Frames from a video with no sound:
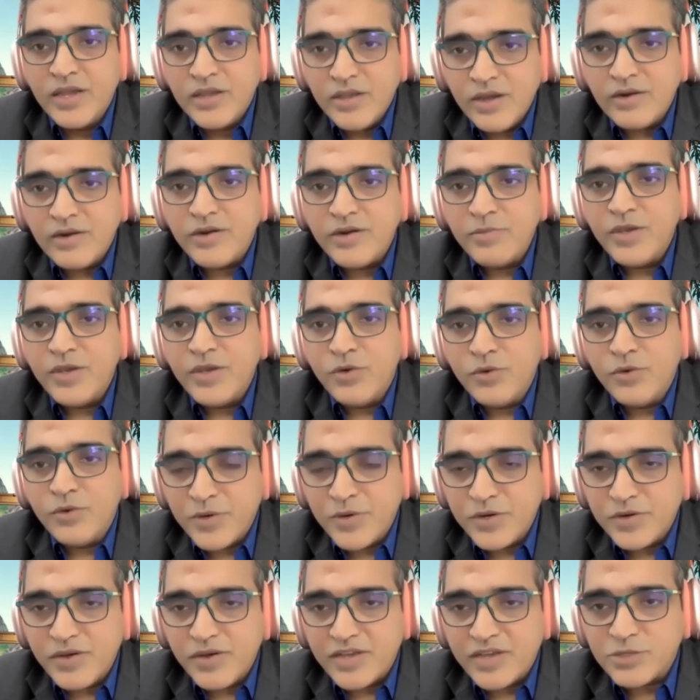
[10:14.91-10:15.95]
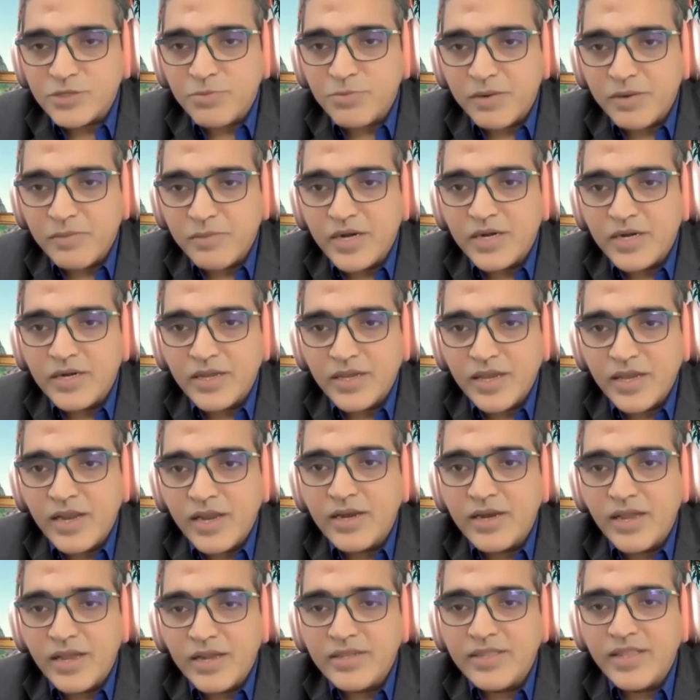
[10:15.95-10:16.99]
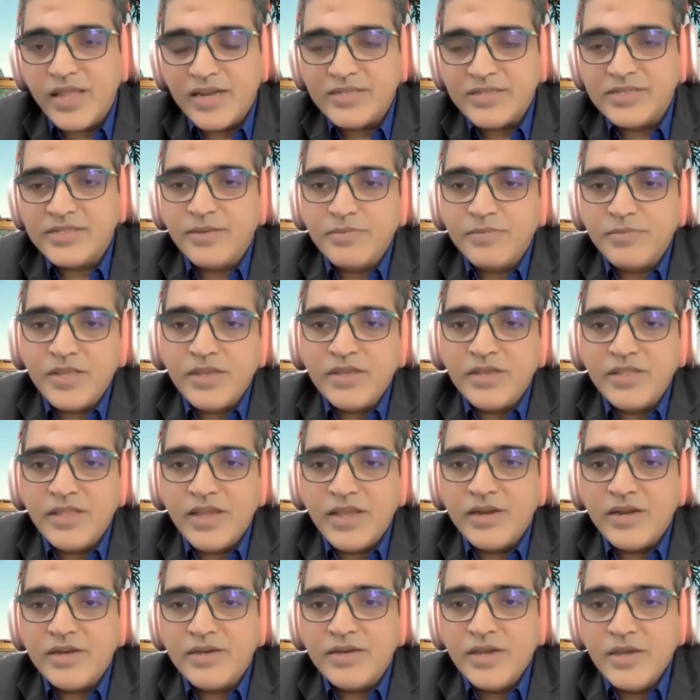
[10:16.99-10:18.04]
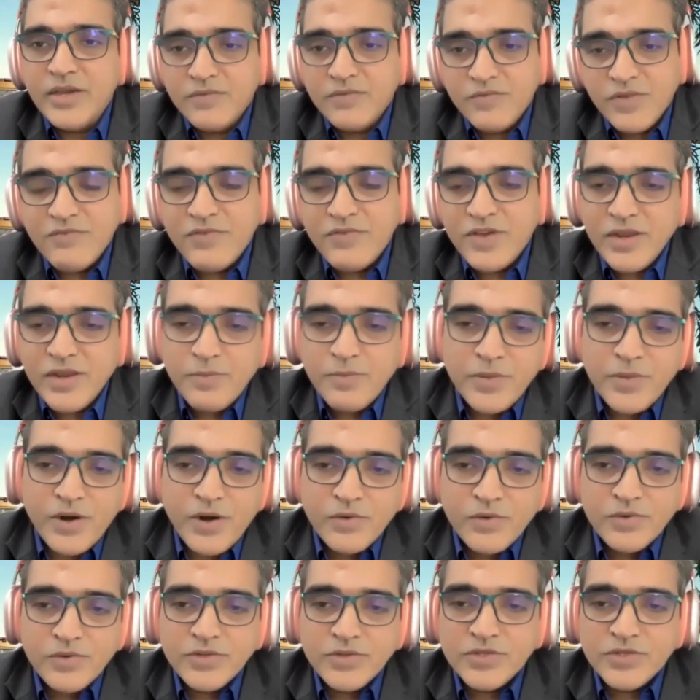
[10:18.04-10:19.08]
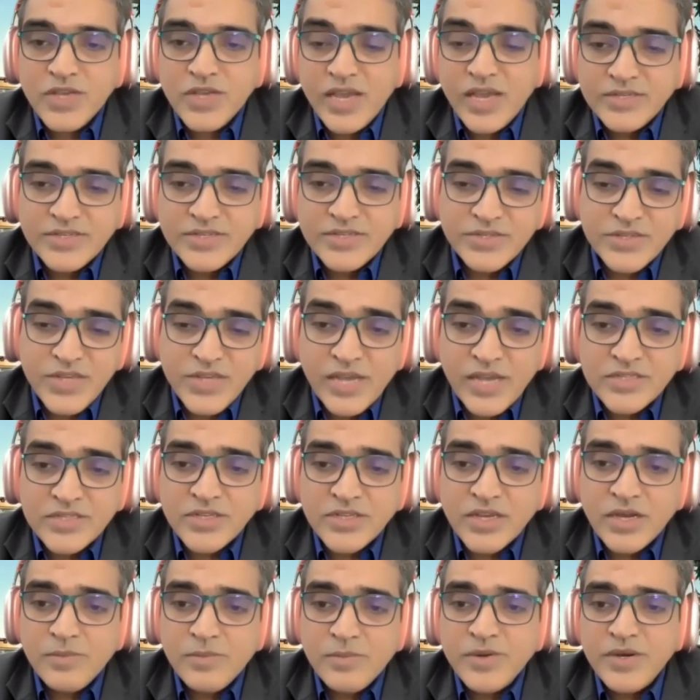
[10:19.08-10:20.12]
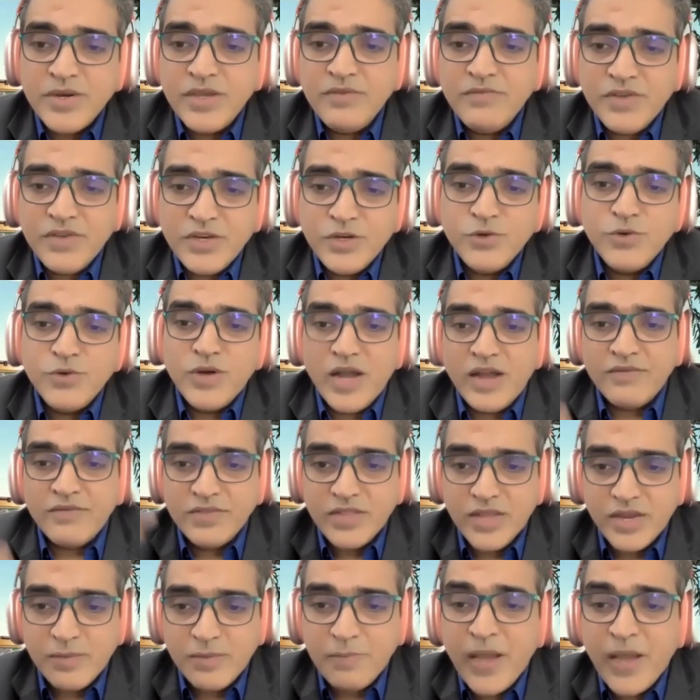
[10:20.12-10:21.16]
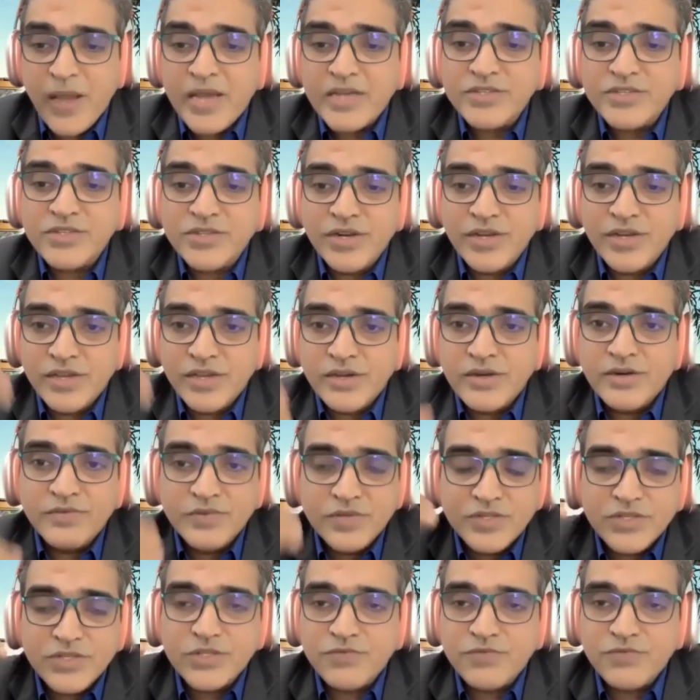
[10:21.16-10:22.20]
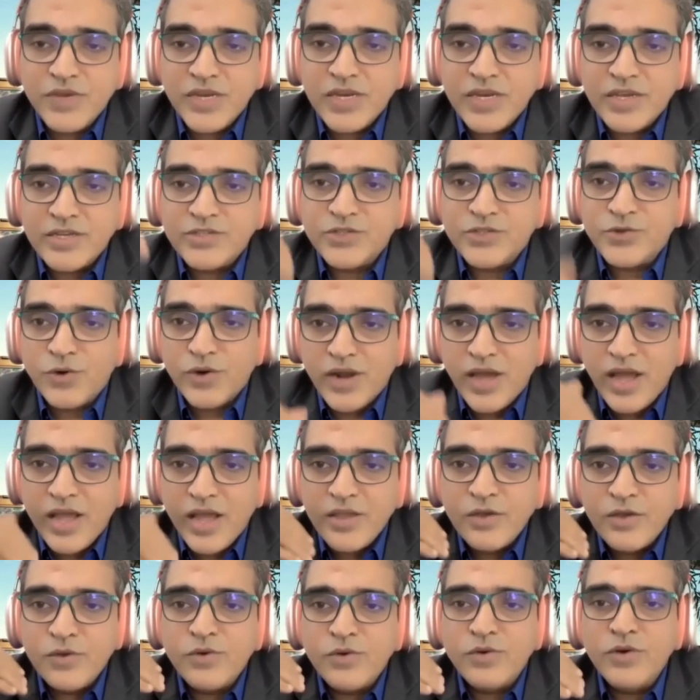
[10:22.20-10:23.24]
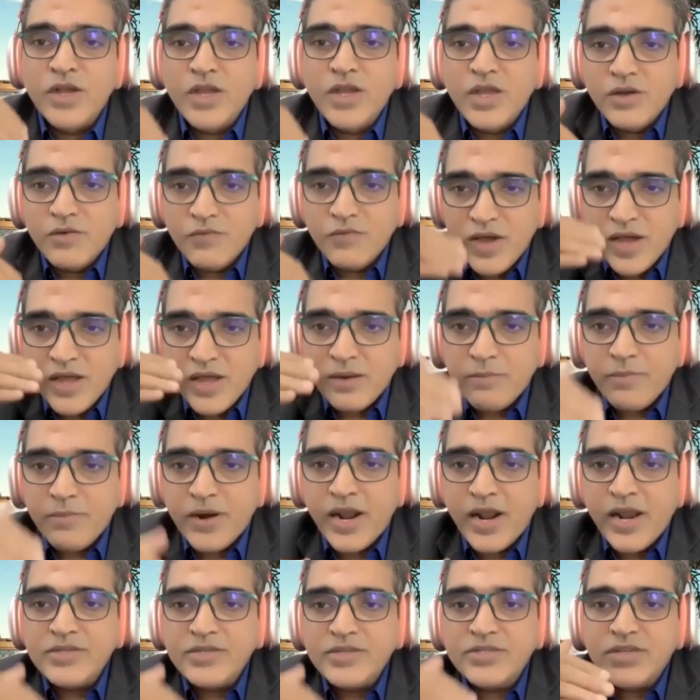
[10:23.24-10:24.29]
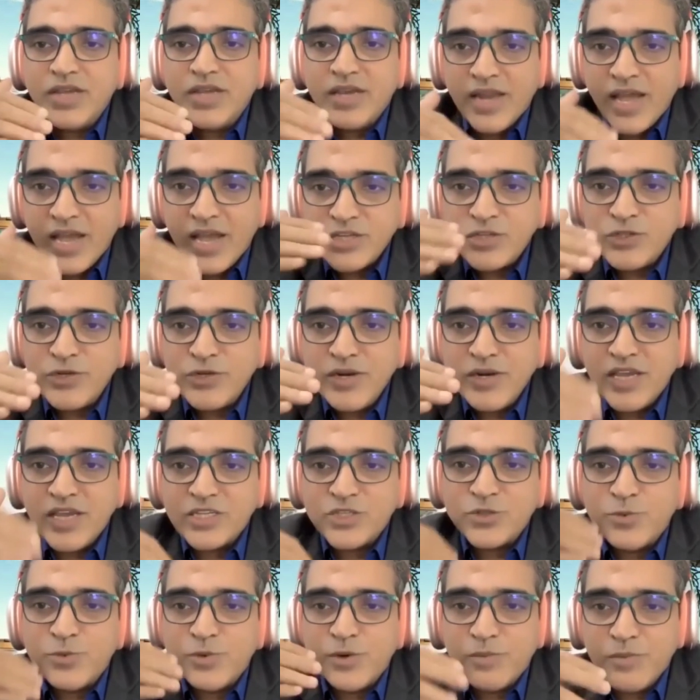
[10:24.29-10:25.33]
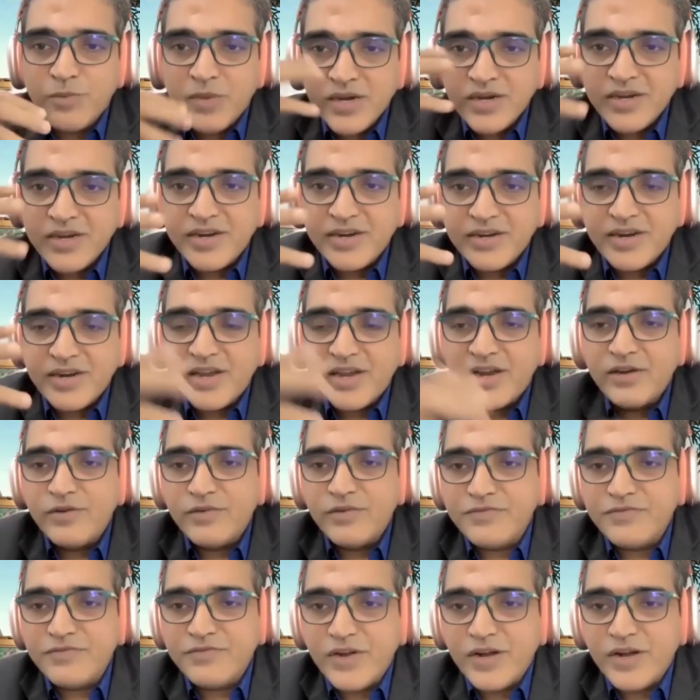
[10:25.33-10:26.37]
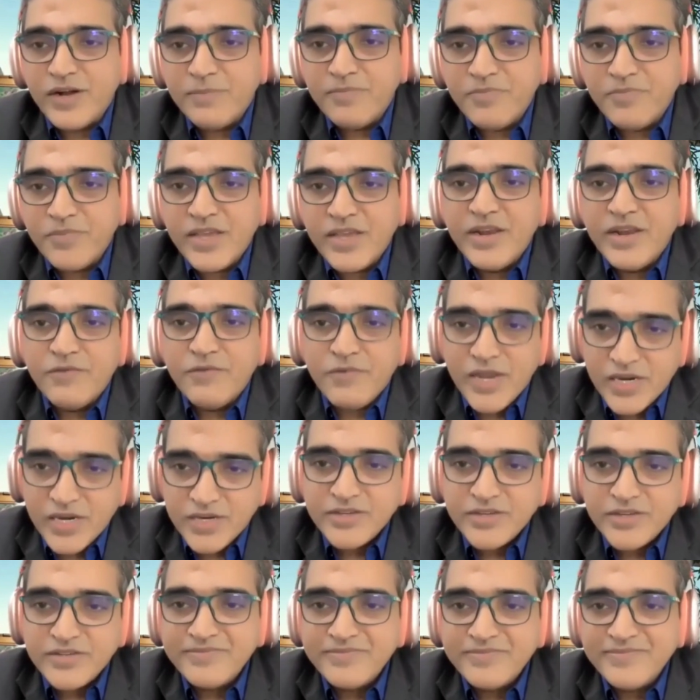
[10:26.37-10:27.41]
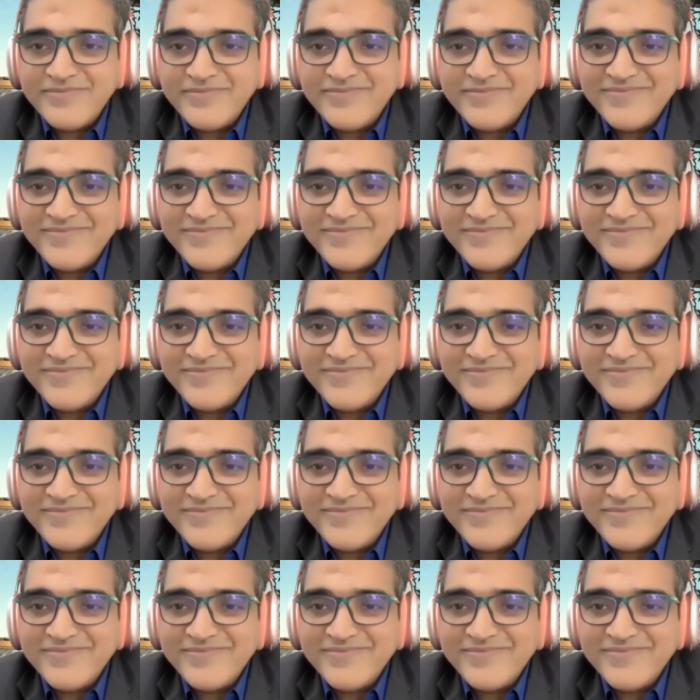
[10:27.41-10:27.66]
You have to be open to experimenting, and that's something that we are very proud to say. As a SaaS company, we do have that PaaS layer, which is VTEX.io, where brands can actually experiment and kind of innovate.